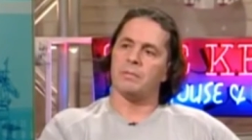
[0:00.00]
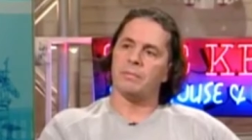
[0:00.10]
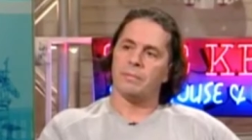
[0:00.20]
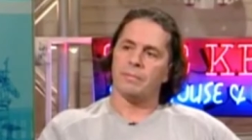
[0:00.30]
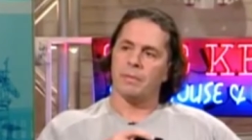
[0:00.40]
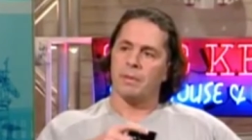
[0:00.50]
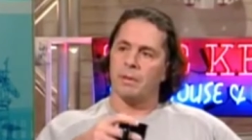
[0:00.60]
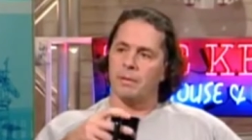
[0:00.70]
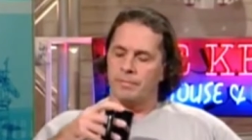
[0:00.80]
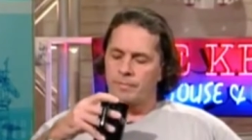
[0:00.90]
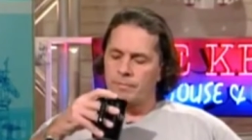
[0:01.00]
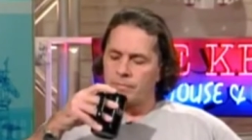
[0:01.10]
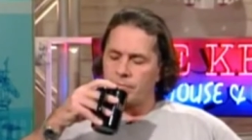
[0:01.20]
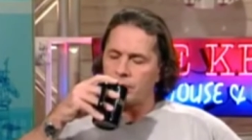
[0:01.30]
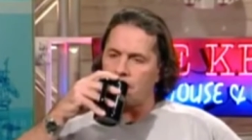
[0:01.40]
to him. And now?
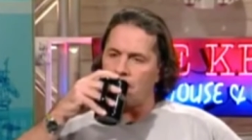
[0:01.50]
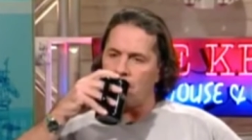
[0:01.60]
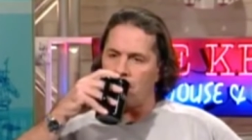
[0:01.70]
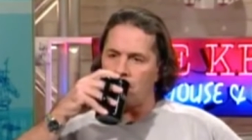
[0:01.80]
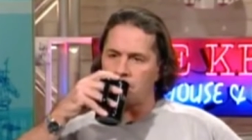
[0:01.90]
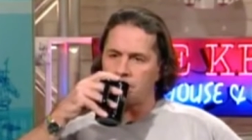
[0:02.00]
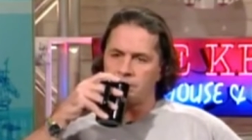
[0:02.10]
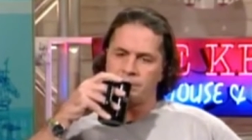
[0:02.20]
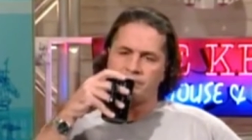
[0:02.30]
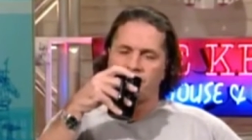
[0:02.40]
Um,